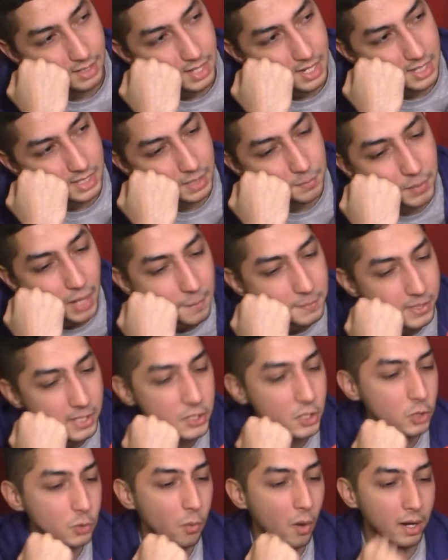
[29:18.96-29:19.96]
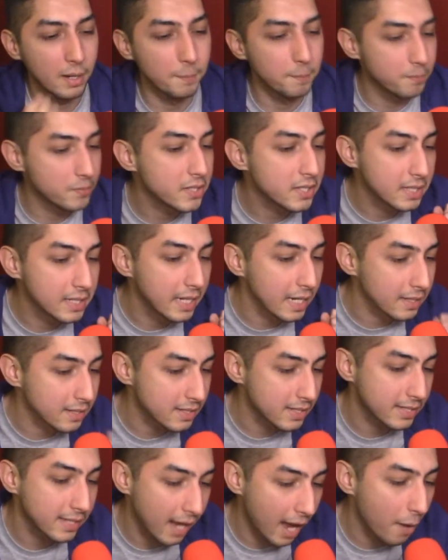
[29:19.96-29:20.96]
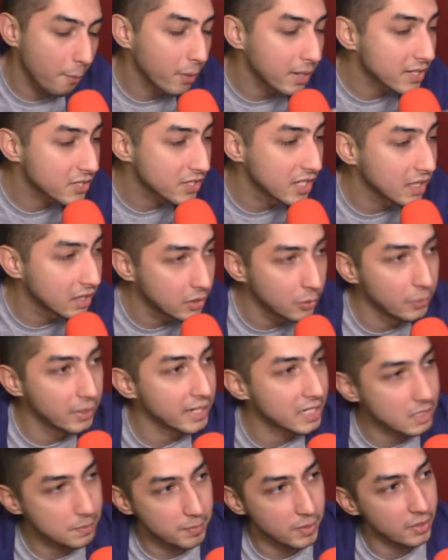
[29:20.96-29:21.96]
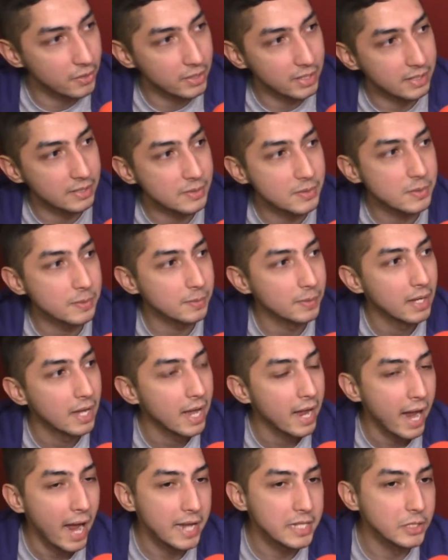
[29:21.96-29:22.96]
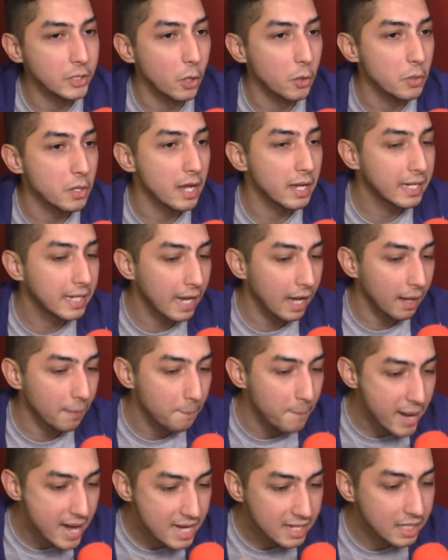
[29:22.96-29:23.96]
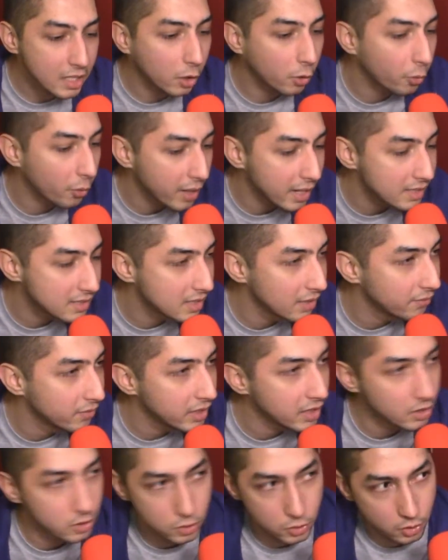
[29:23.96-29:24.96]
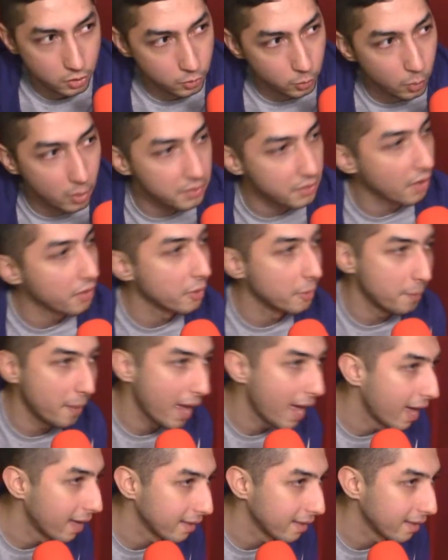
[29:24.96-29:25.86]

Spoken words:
Sometimes I just want to get. I want to sit through an experience. and make the creativity through another path.